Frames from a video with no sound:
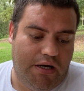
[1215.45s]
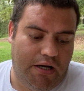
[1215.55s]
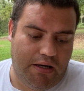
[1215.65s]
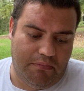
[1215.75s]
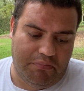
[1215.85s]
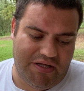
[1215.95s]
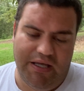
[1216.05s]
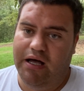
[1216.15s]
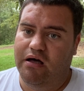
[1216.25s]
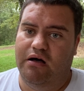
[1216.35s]
But
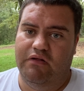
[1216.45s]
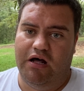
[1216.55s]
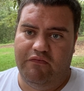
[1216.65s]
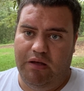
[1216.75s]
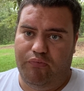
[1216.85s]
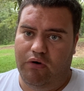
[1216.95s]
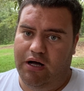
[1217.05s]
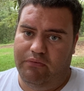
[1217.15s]
yeah, a lot of people.